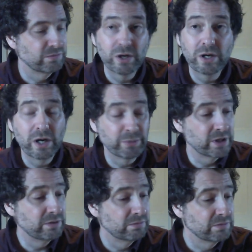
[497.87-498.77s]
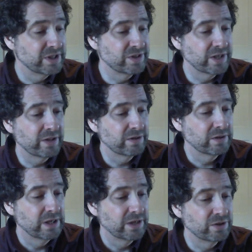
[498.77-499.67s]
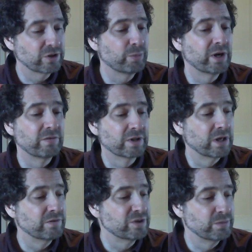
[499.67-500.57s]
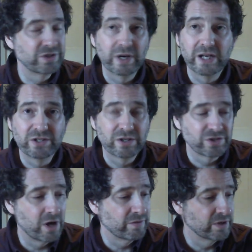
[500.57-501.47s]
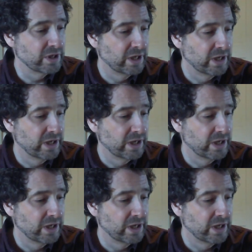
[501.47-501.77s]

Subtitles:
"No, I'm good," said Seth, and took the pair of gloves Mr. Antos offered.